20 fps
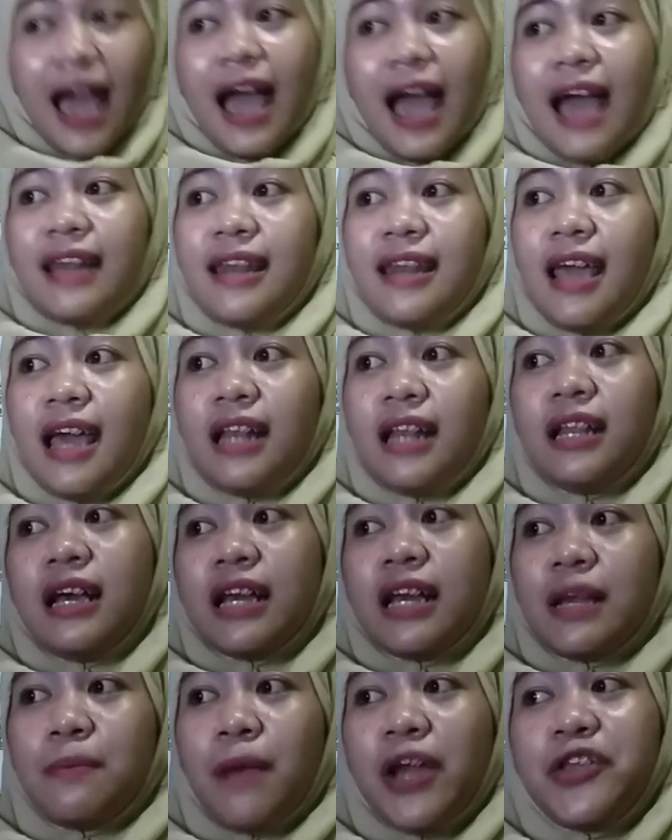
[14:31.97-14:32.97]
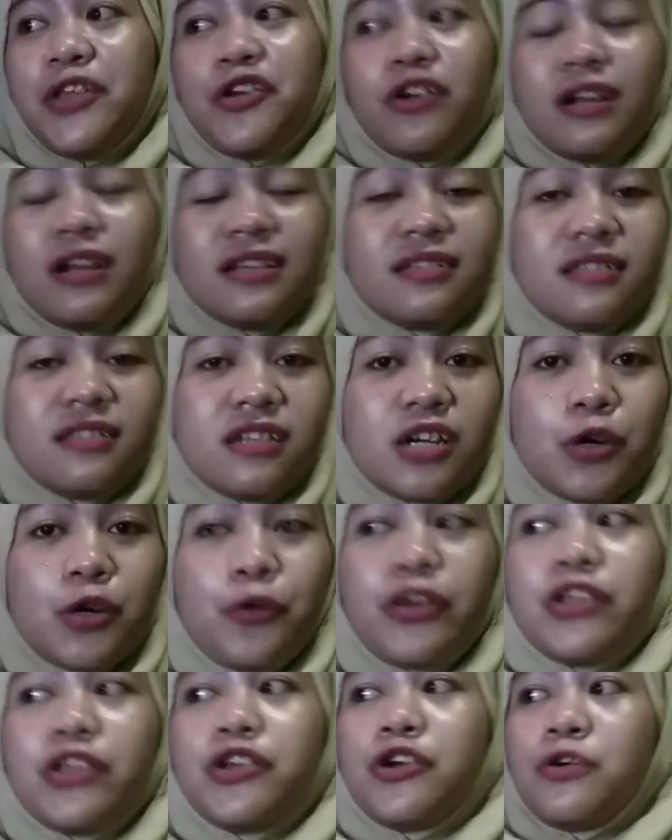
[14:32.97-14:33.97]
and then remind your listener
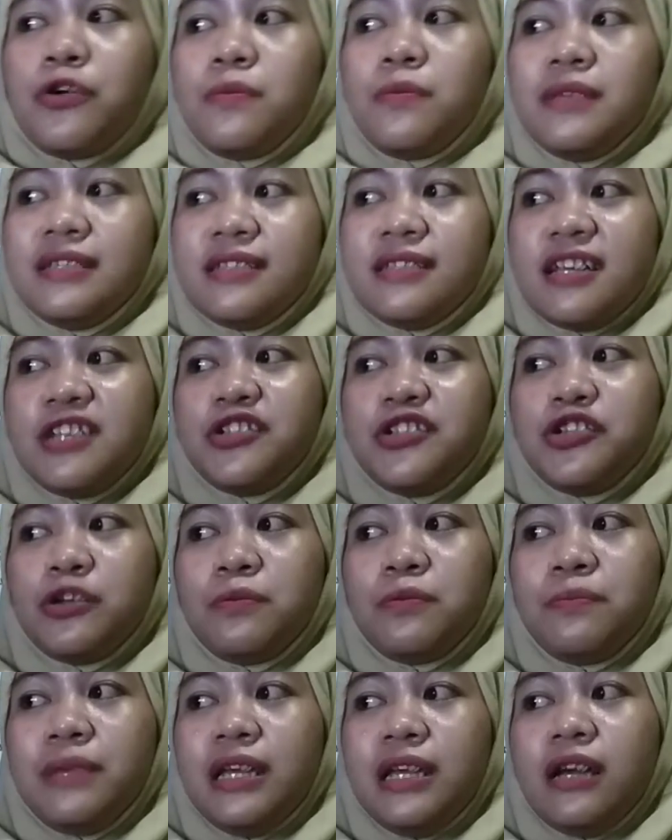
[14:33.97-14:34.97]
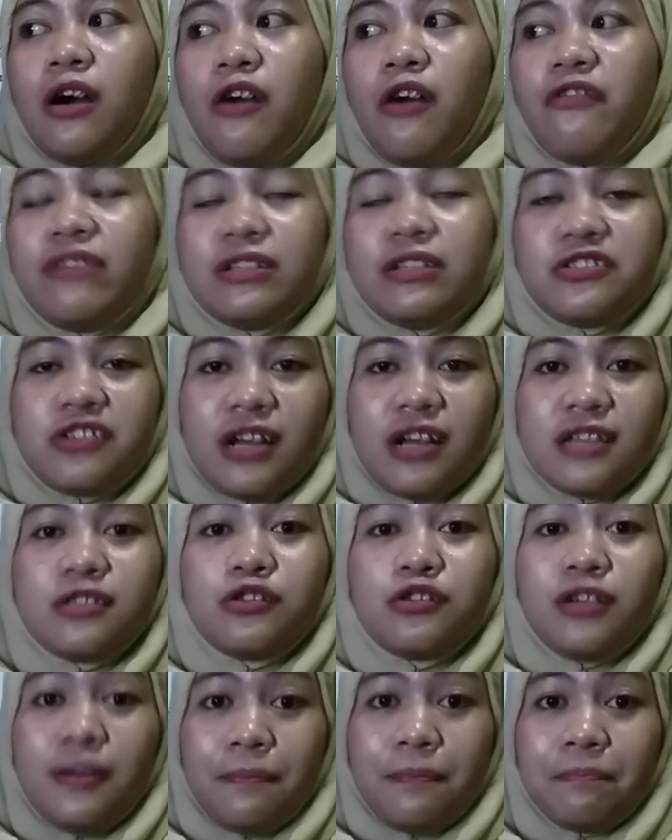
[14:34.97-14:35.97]
your message should be of interest
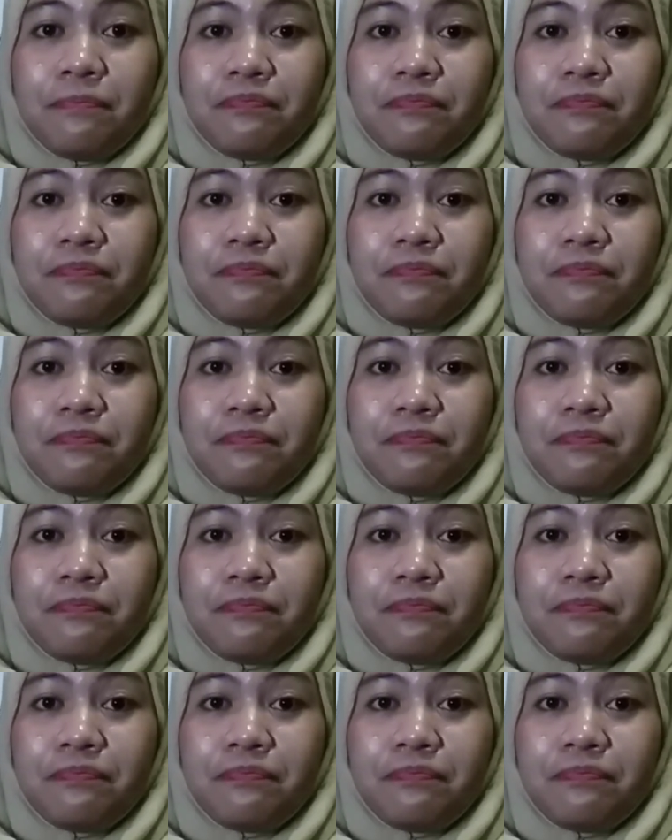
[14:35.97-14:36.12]
to them,